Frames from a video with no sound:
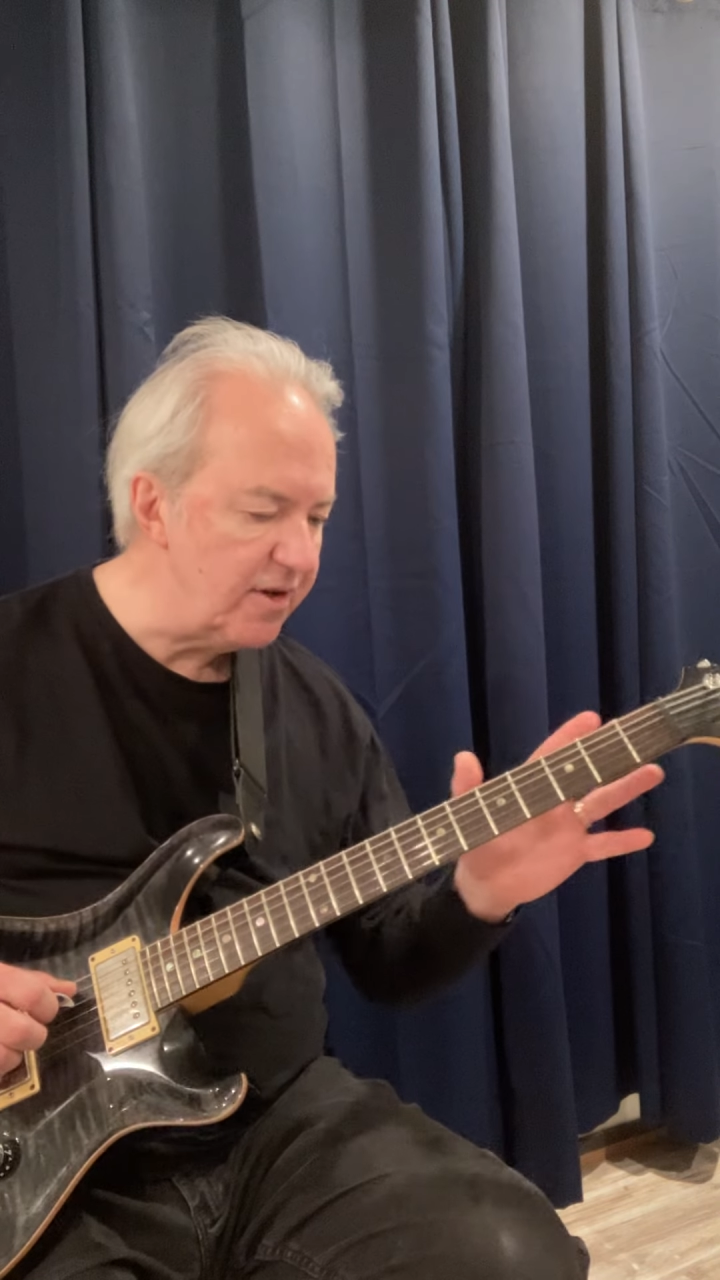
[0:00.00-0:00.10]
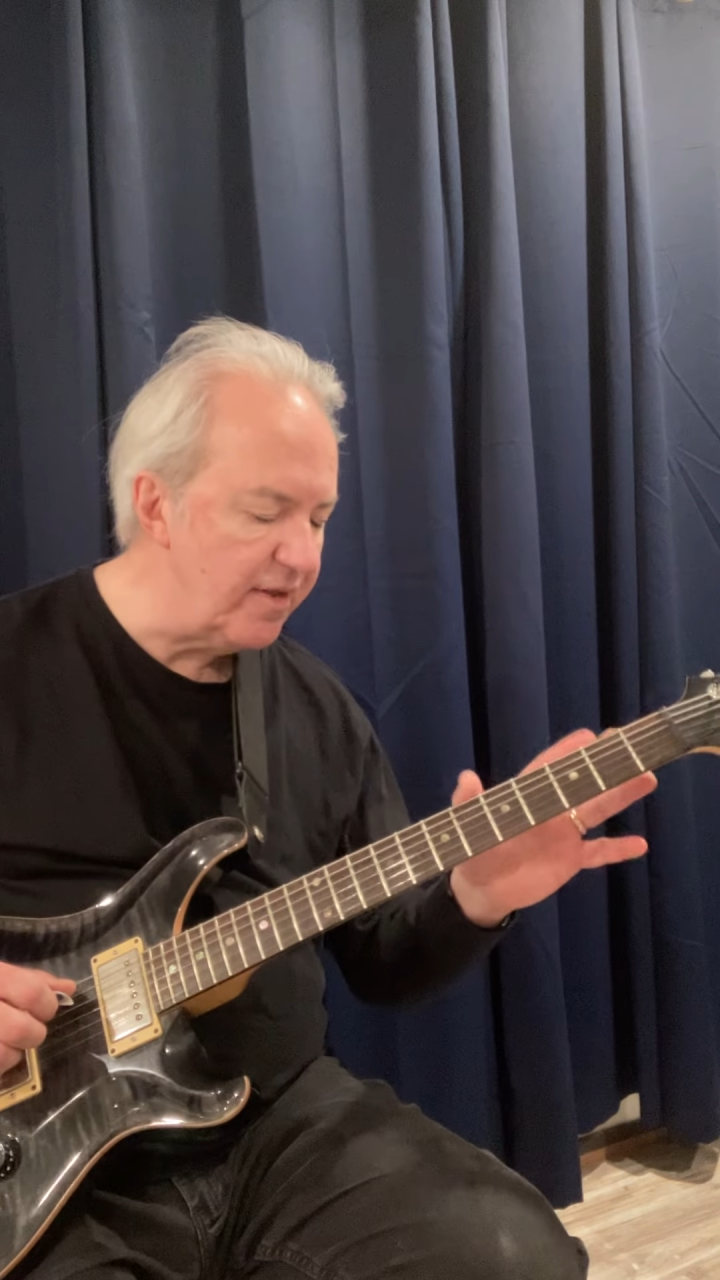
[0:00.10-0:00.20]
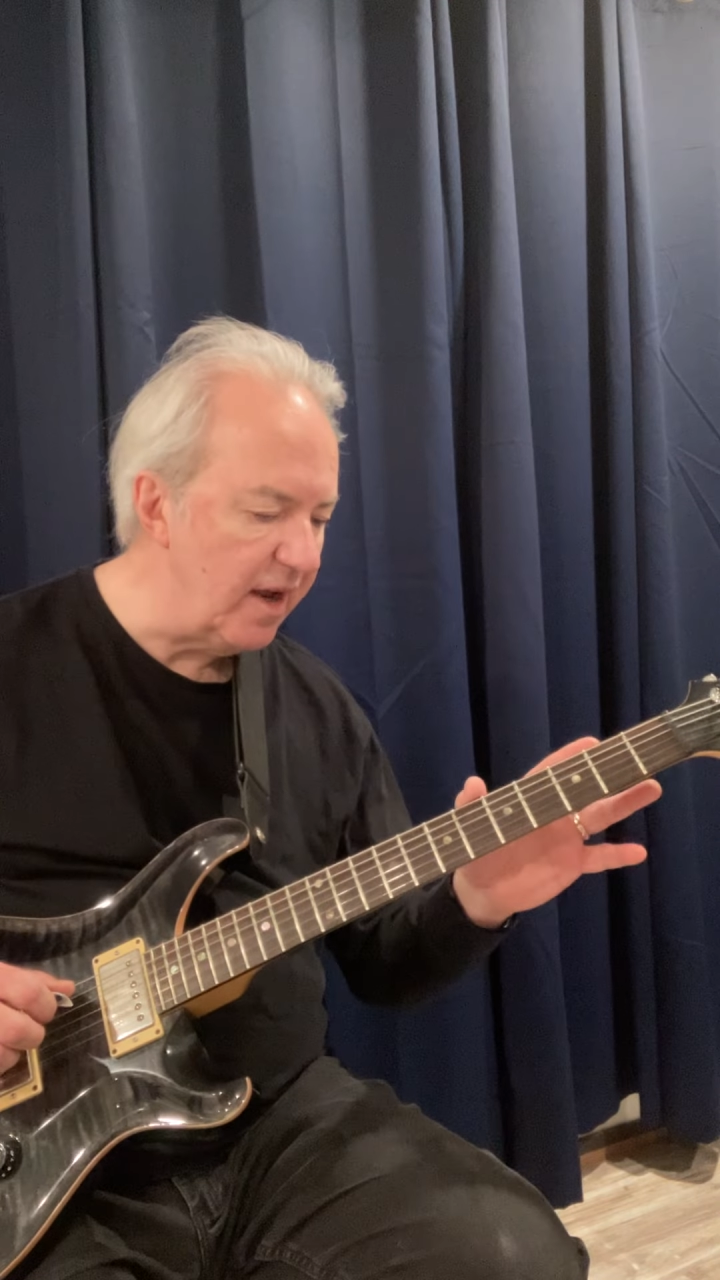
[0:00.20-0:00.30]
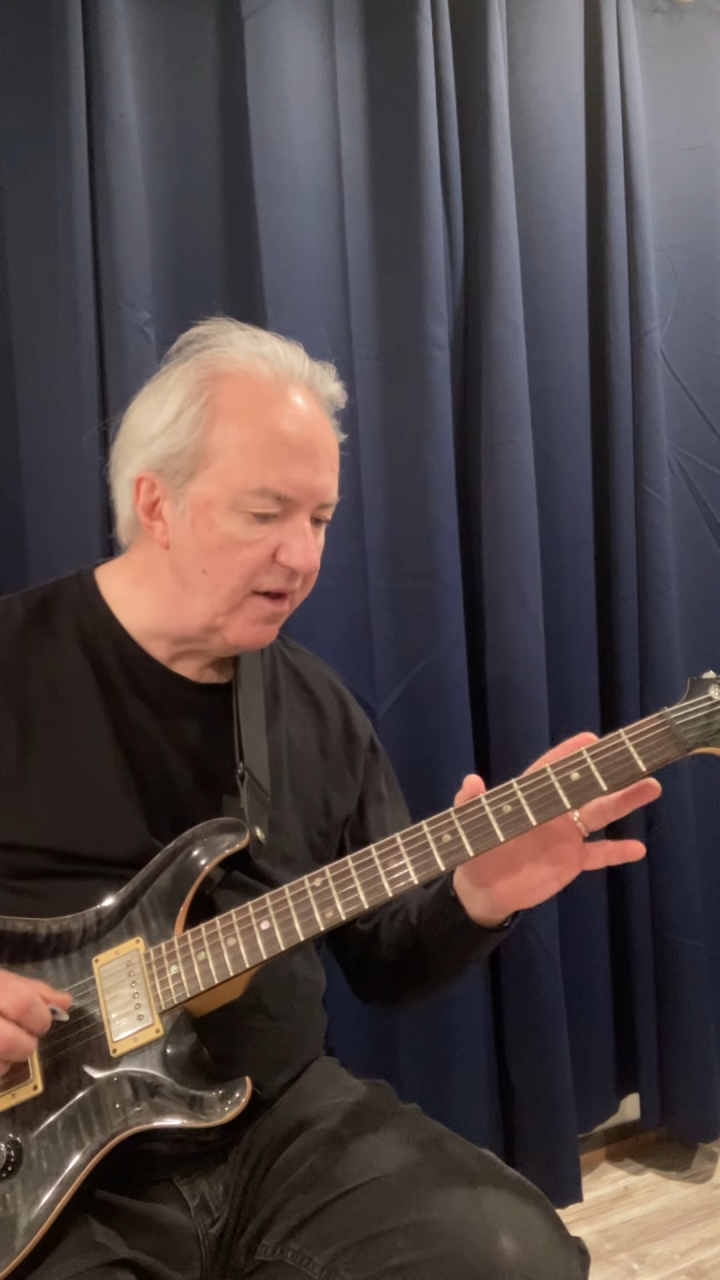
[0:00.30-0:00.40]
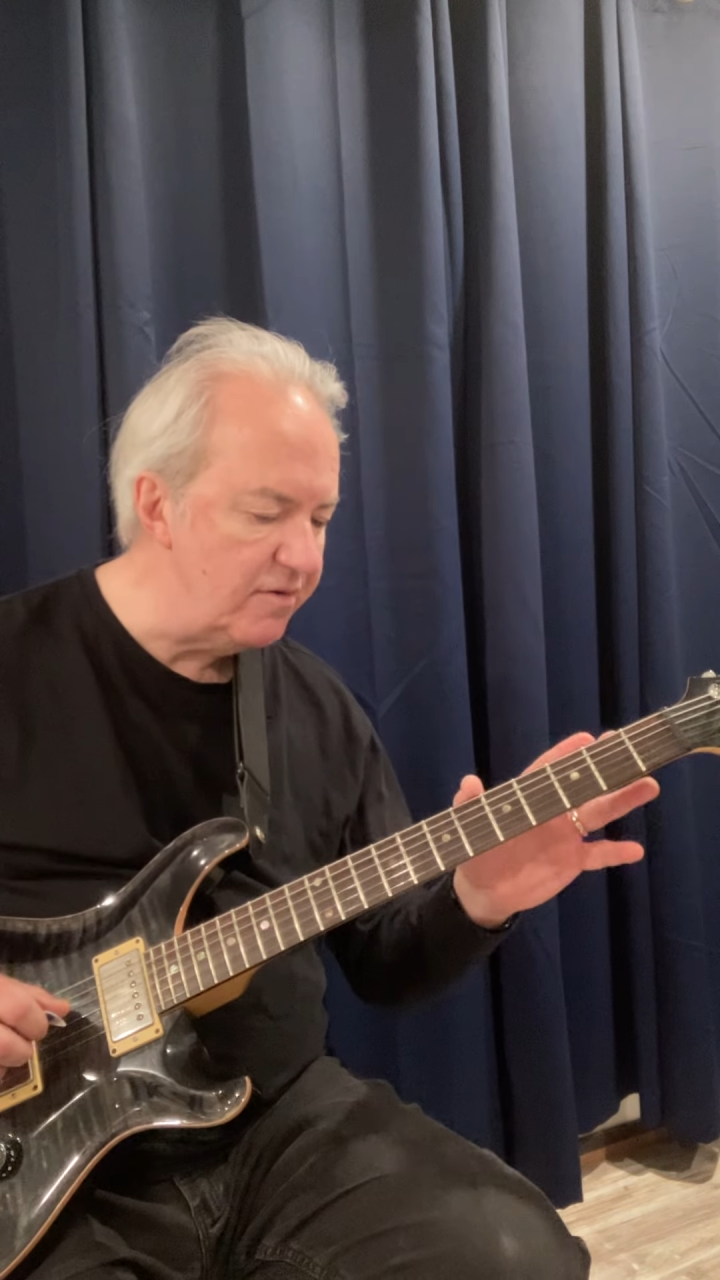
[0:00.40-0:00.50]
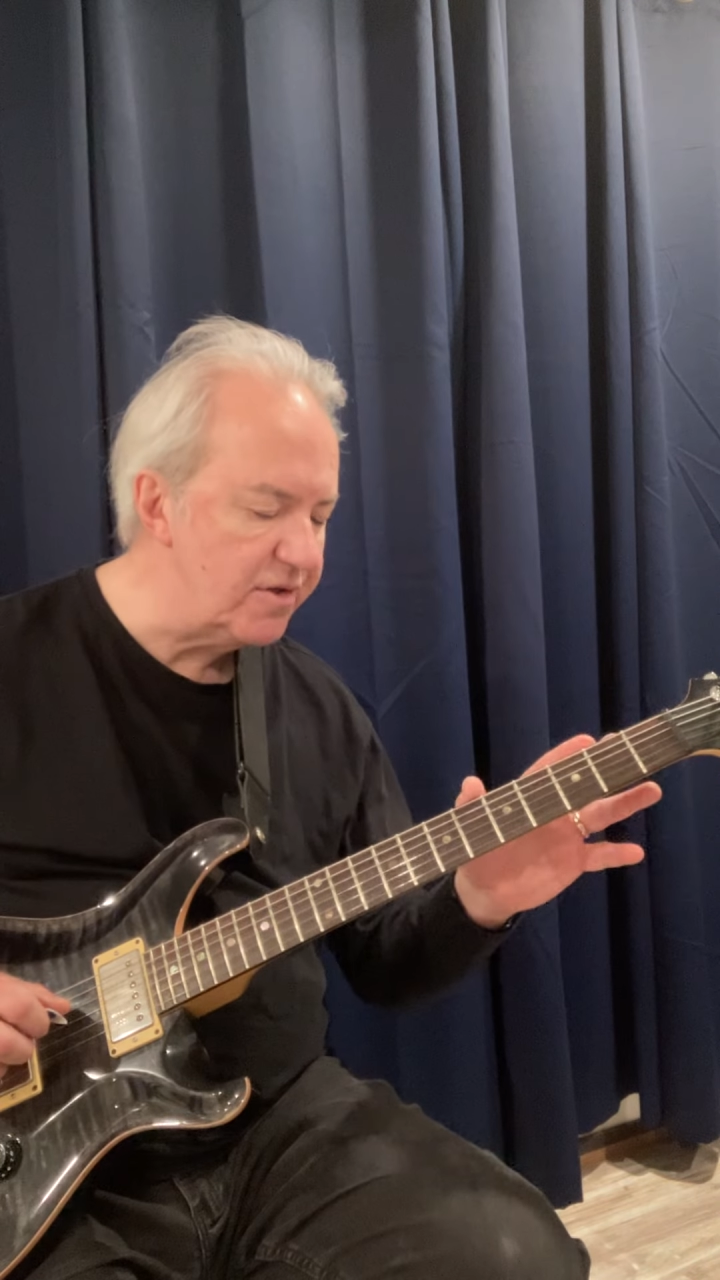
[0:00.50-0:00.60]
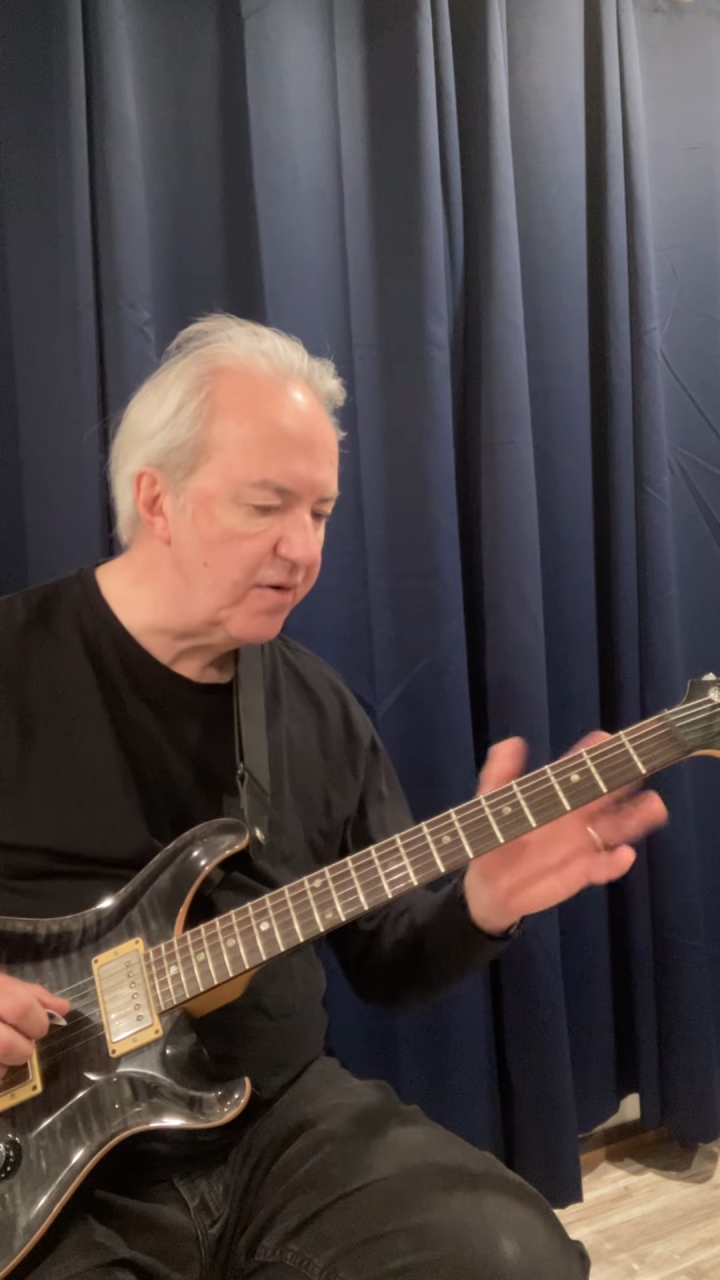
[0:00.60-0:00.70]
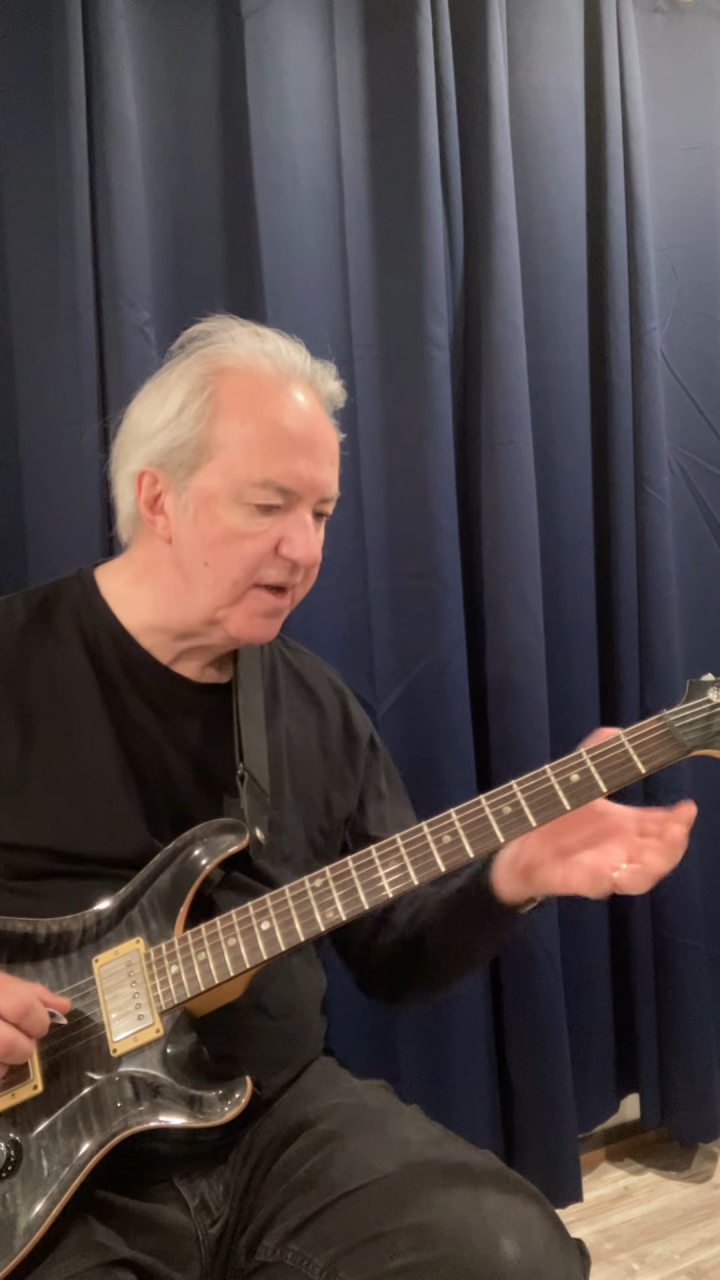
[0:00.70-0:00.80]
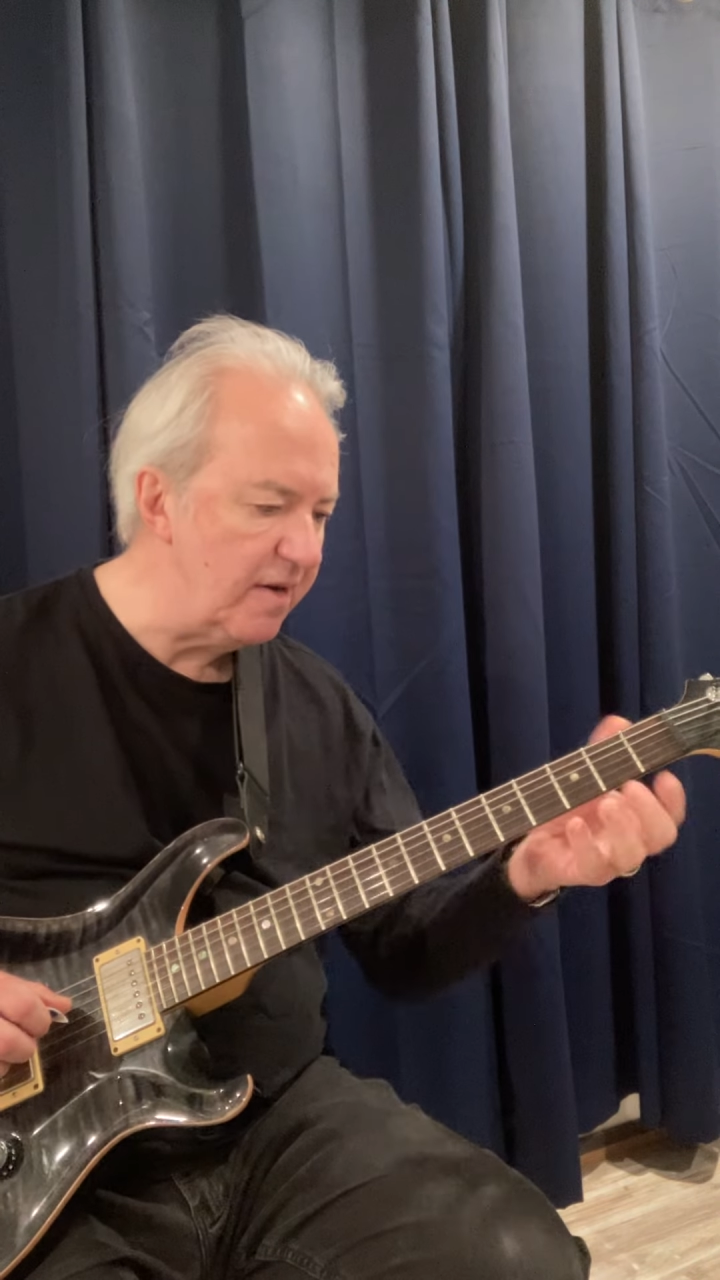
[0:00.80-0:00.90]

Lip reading: on the low string,